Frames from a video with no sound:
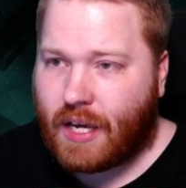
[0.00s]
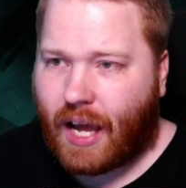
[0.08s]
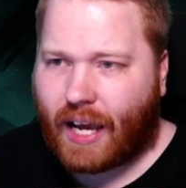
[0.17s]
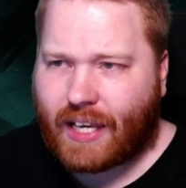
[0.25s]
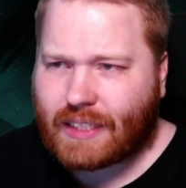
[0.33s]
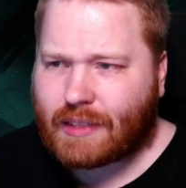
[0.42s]

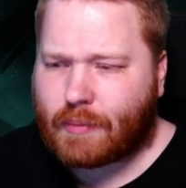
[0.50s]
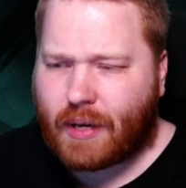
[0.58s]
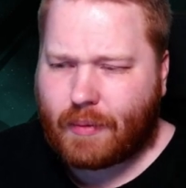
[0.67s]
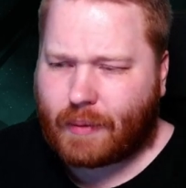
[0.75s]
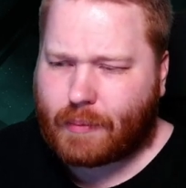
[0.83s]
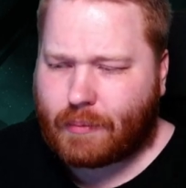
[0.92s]
I guess, but,
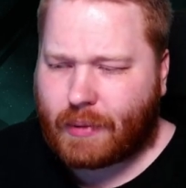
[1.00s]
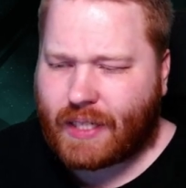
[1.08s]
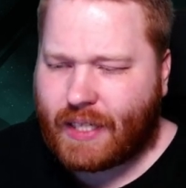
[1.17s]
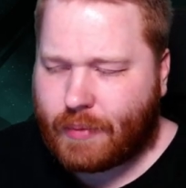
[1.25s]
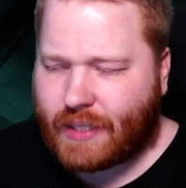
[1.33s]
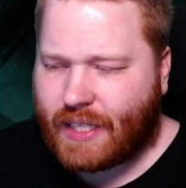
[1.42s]
but, but,
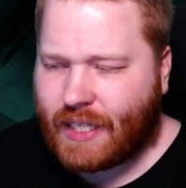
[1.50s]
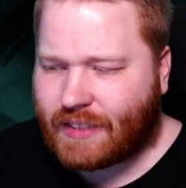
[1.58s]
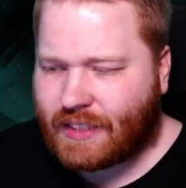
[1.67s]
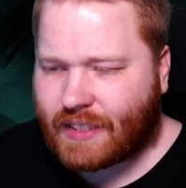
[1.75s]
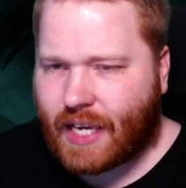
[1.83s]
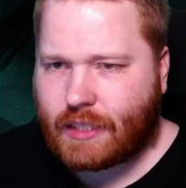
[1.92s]
he, but here in
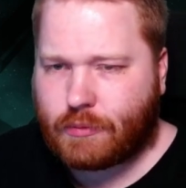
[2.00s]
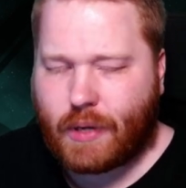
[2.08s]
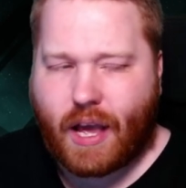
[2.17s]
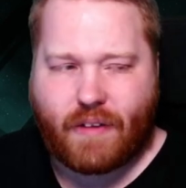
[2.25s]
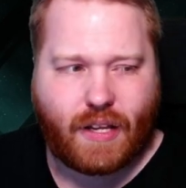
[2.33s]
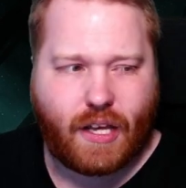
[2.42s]
this case, we
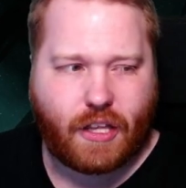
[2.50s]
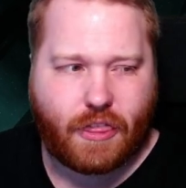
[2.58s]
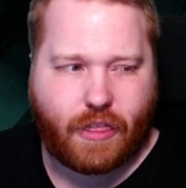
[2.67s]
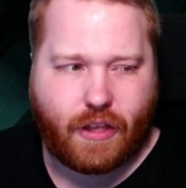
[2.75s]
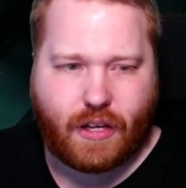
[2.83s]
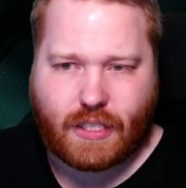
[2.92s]
have like
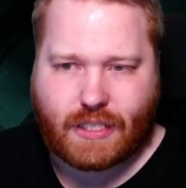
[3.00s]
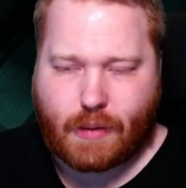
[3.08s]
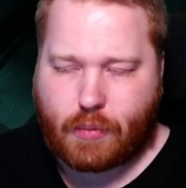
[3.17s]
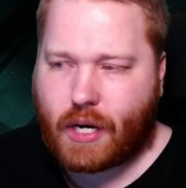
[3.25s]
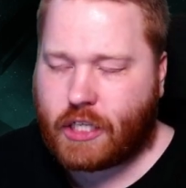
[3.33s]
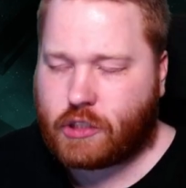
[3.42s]
the
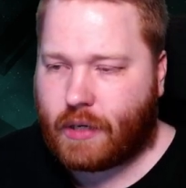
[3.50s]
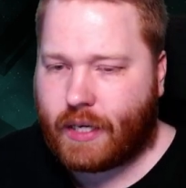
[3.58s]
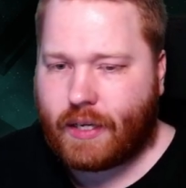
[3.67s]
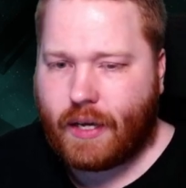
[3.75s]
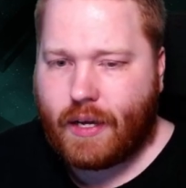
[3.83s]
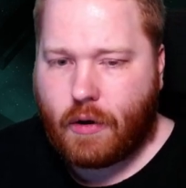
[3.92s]
separation,
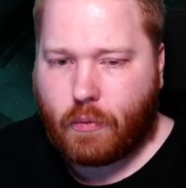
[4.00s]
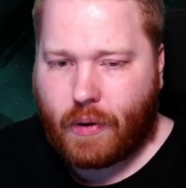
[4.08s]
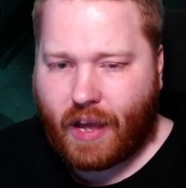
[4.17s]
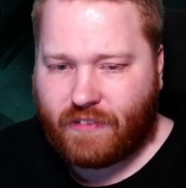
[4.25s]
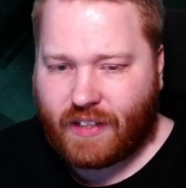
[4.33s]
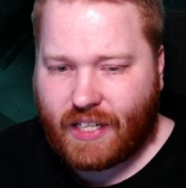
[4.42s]
right? We
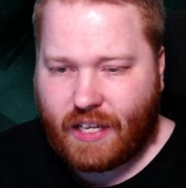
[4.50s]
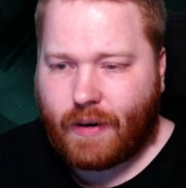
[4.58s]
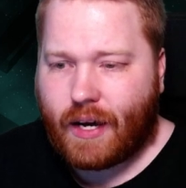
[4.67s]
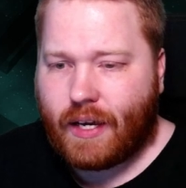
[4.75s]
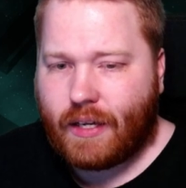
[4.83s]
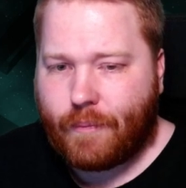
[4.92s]
have
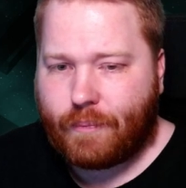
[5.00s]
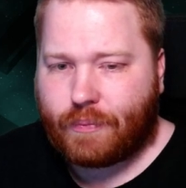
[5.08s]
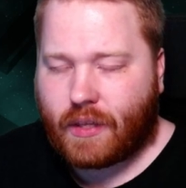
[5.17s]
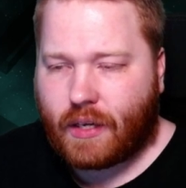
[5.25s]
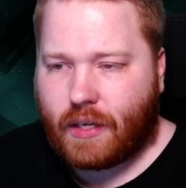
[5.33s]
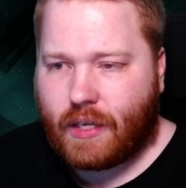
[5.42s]
Levi.
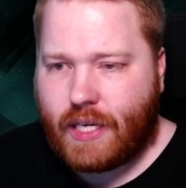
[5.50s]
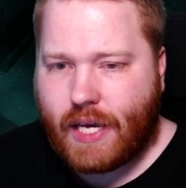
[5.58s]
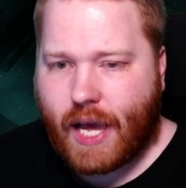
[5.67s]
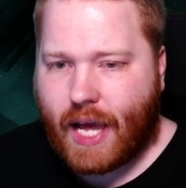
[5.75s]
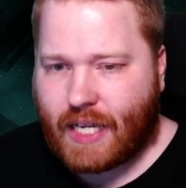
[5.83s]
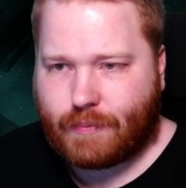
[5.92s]

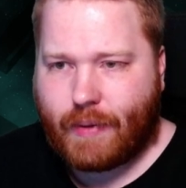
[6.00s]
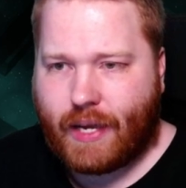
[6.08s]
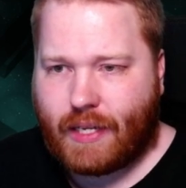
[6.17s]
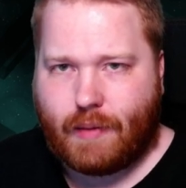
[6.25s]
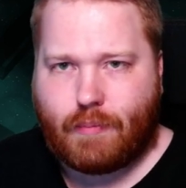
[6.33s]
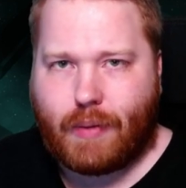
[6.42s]
He has
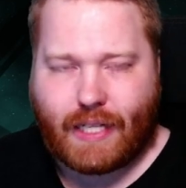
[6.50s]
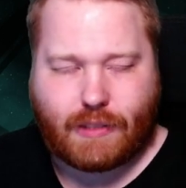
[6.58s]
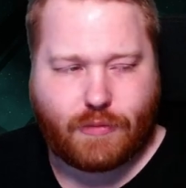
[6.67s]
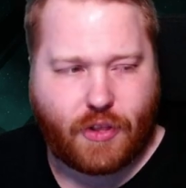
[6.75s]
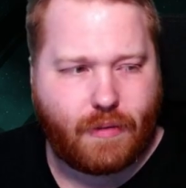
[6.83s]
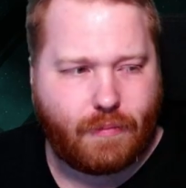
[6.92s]
mainly blades
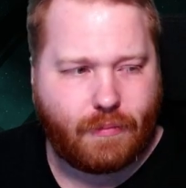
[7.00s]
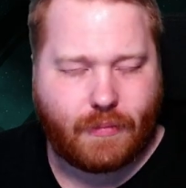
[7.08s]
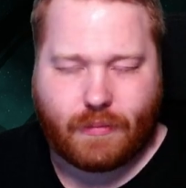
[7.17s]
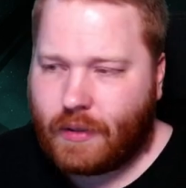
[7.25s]
with him.